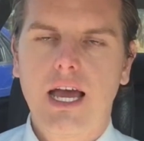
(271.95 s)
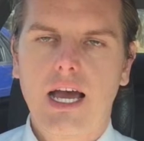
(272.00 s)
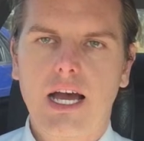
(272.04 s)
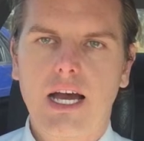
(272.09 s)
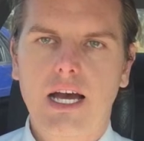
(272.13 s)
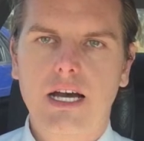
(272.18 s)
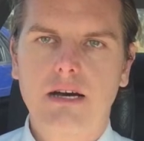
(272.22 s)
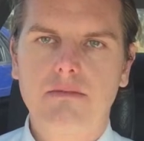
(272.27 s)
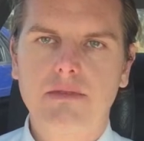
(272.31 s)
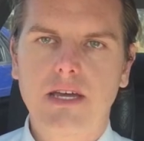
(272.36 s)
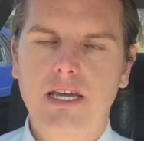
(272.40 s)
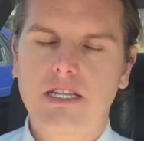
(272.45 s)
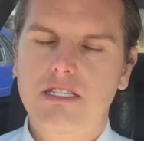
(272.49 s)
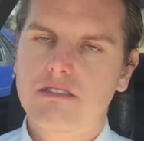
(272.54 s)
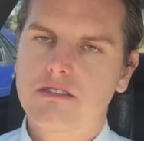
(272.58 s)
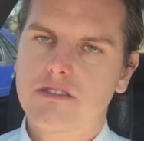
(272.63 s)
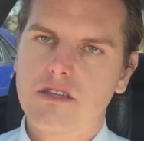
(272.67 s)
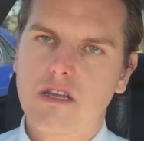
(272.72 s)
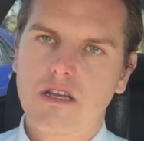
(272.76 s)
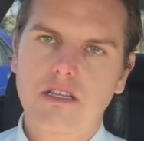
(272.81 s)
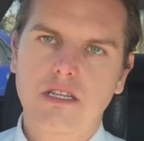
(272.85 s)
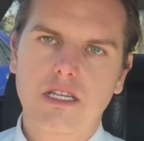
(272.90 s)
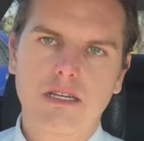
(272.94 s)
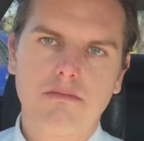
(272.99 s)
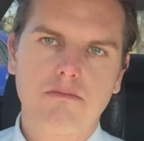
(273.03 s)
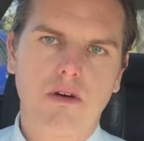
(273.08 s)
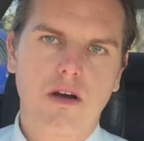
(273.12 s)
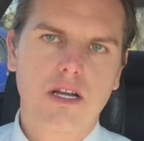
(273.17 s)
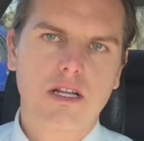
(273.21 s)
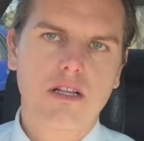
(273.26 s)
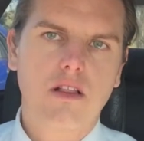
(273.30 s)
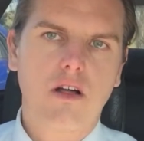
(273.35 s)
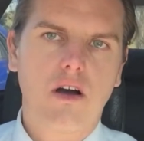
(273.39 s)
And certainly
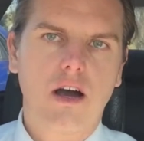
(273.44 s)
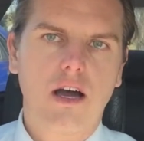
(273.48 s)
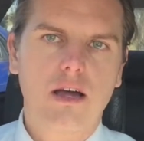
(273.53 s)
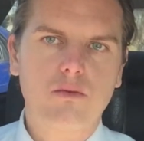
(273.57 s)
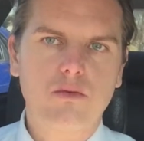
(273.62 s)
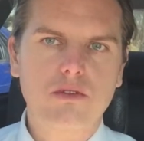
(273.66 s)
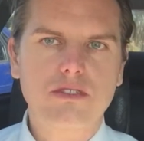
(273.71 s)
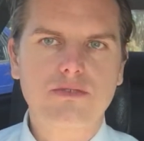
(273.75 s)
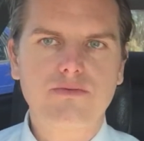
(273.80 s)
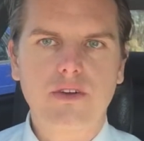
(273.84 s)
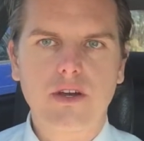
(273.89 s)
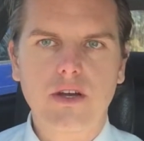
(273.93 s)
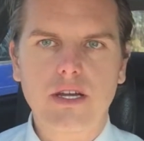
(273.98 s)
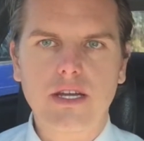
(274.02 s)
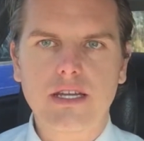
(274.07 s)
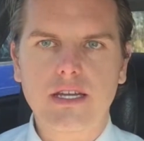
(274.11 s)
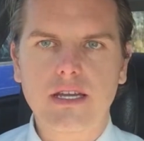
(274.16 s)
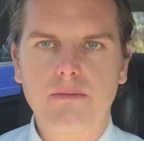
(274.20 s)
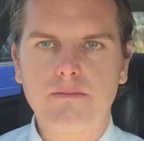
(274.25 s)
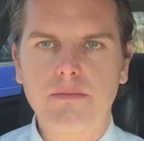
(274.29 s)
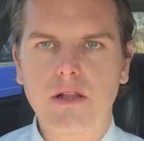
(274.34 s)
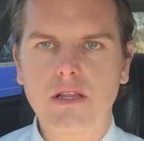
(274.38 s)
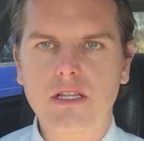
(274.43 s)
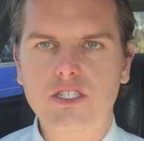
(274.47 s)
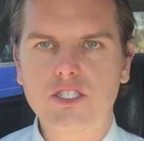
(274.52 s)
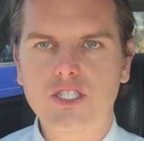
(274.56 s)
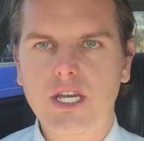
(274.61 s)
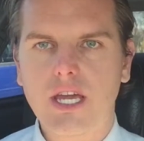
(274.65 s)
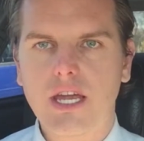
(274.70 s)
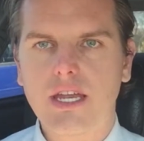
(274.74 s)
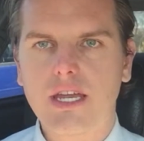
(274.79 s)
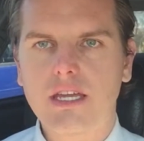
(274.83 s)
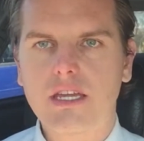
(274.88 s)
my client was very
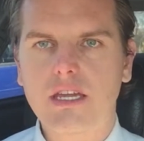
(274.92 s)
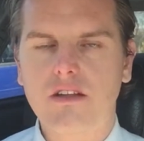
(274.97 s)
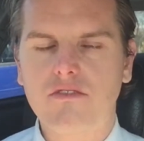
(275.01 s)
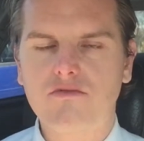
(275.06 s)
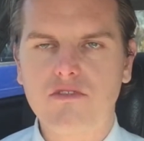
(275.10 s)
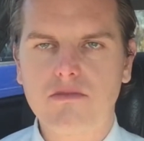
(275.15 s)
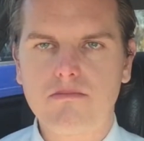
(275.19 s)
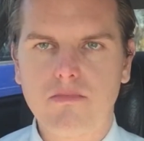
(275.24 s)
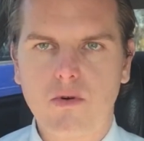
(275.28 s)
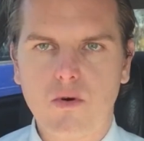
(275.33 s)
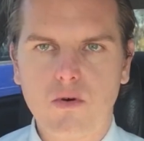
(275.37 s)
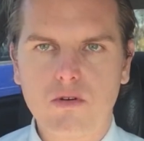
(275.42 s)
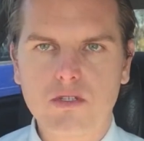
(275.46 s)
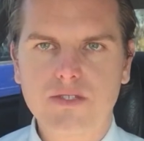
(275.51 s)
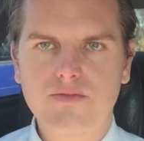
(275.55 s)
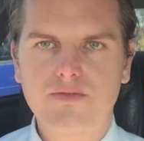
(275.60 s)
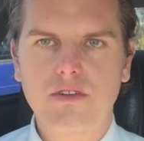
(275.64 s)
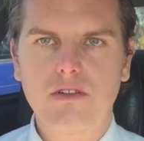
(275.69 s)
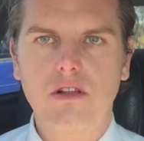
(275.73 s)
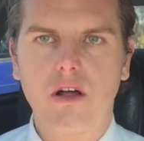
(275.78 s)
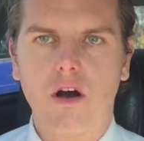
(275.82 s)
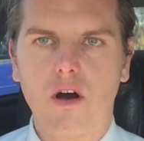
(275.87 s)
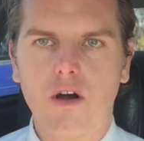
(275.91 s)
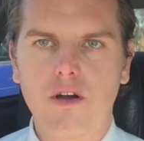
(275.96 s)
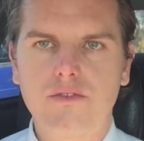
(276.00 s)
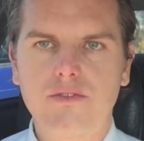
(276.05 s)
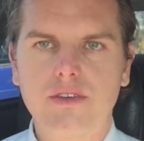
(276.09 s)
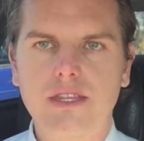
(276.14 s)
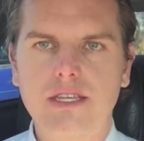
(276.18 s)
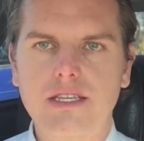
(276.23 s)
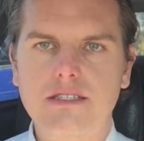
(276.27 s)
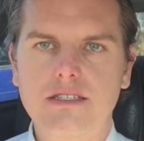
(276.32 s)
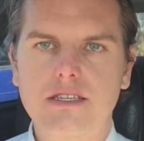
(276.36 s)
apologetic and remorseful
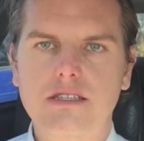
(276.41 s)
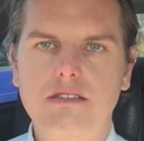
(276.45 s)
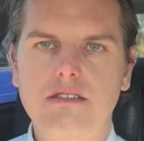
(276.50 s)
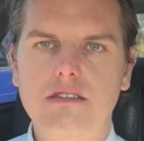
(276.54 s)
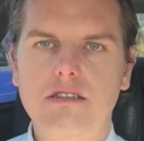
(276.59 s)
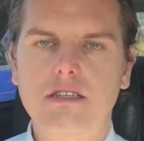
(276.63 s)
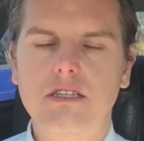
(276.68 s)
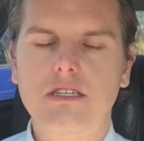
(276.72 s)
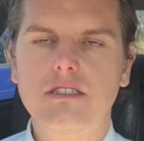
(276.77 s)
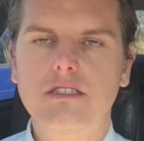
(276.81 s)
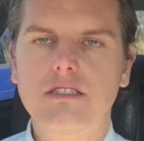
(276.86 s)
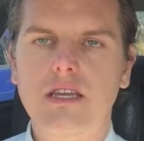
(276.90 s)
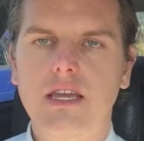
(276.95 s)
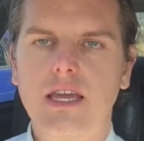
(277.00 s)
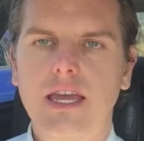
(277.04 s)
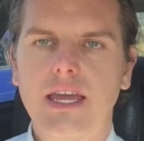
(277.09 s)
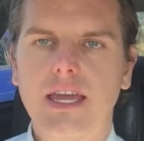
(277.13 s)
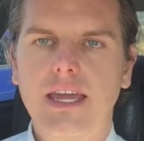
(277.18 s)
over this incident.